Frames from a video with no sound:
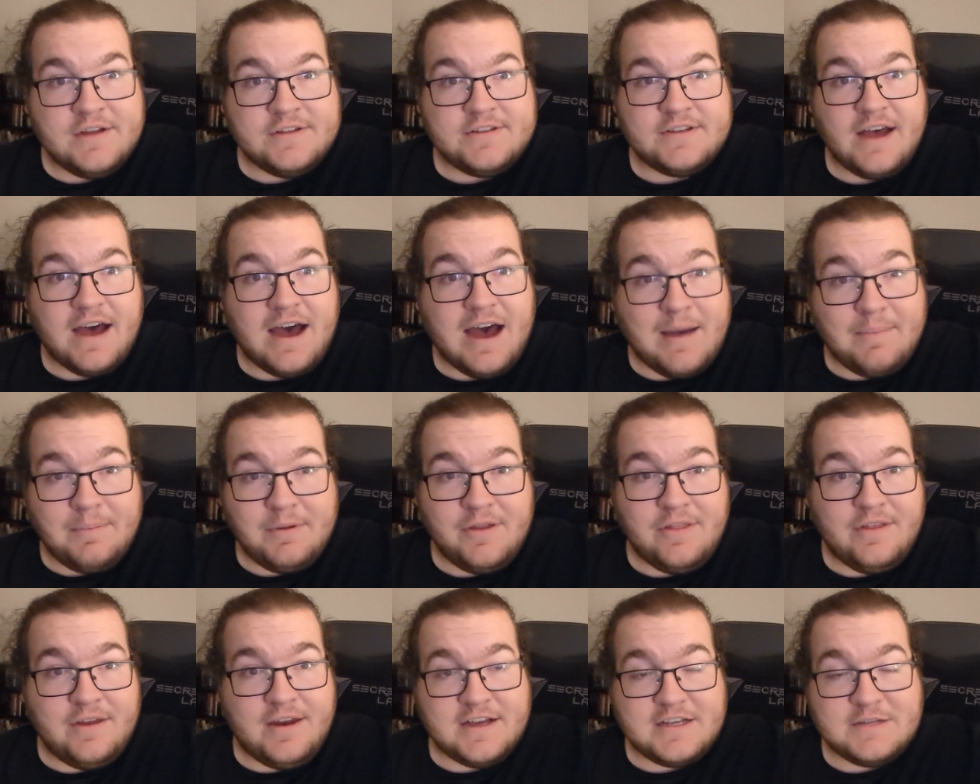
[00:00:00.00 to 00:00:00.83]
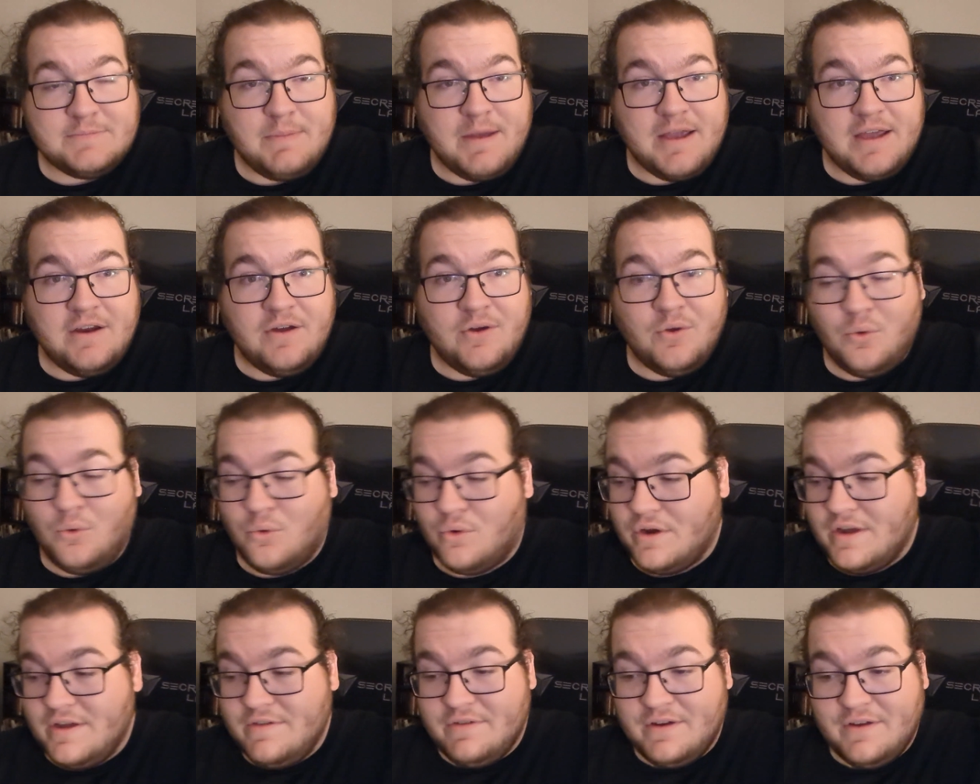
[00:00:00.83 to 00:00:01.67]
to hop into the next beta,
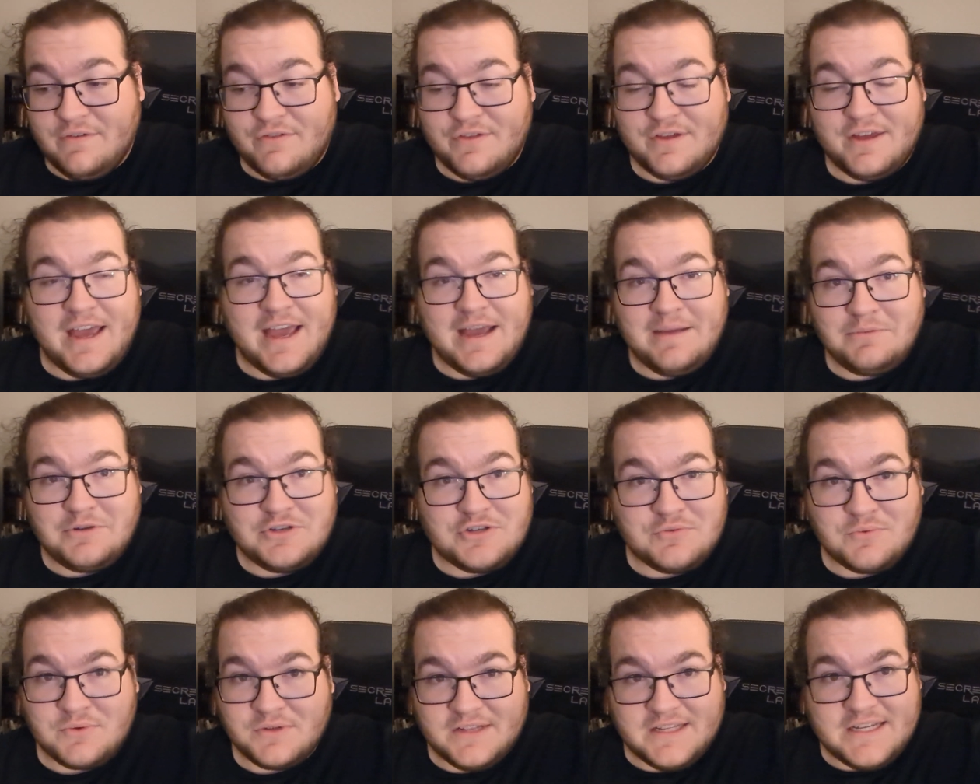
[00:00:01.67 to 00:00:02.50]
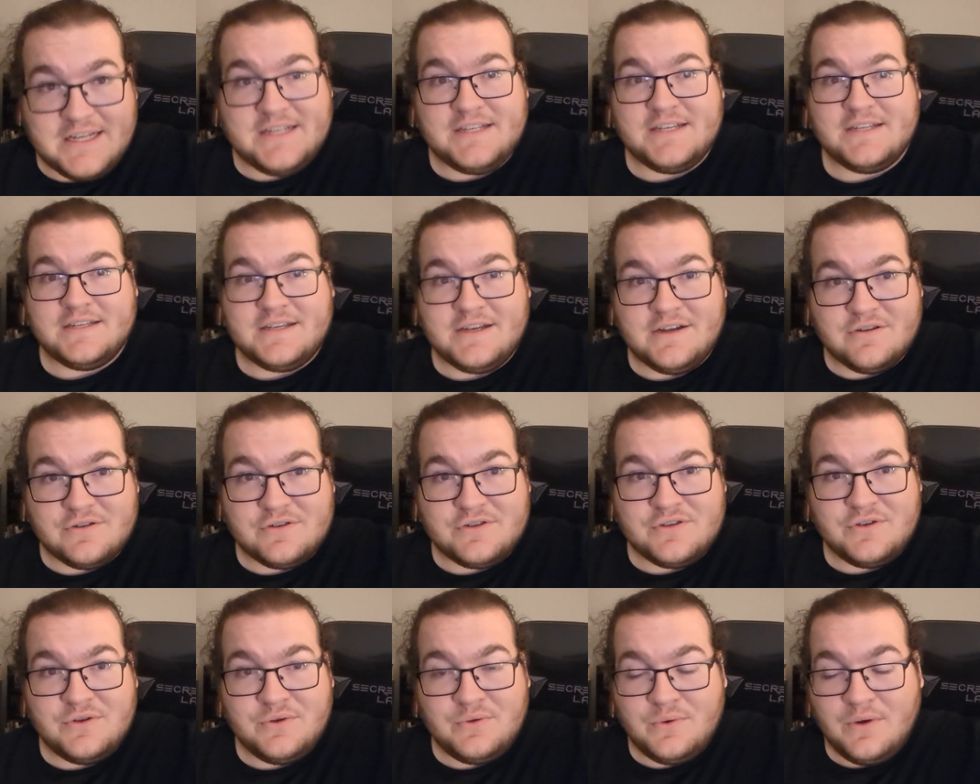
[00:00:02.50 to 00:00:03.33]
or even if the game just releases here
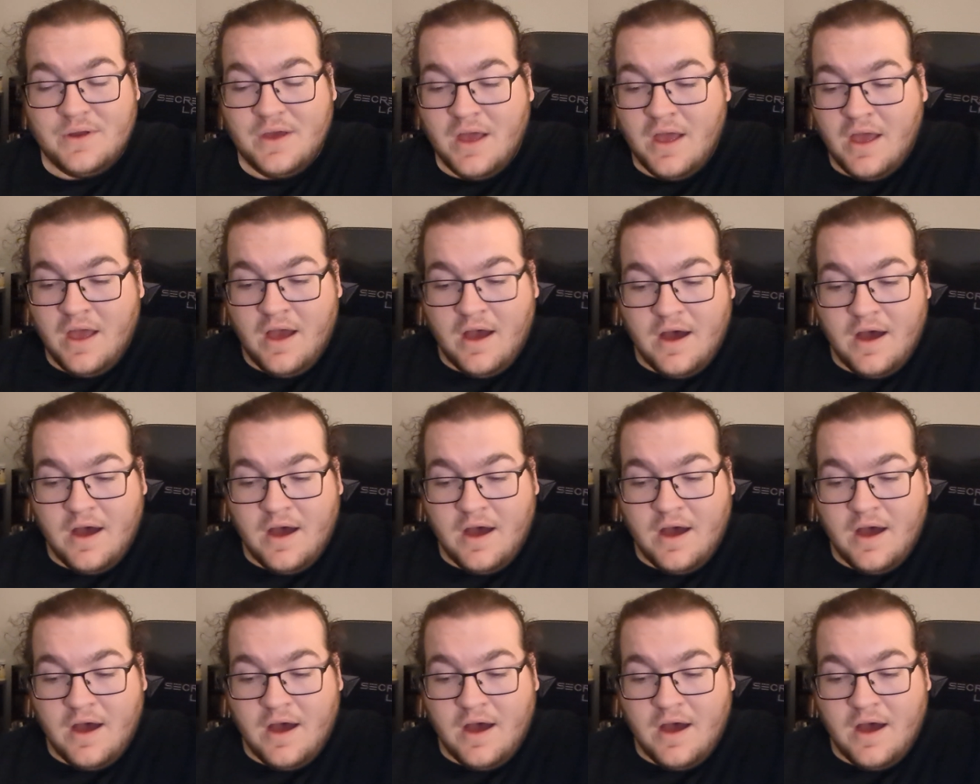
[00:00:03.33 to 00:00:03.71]
soon,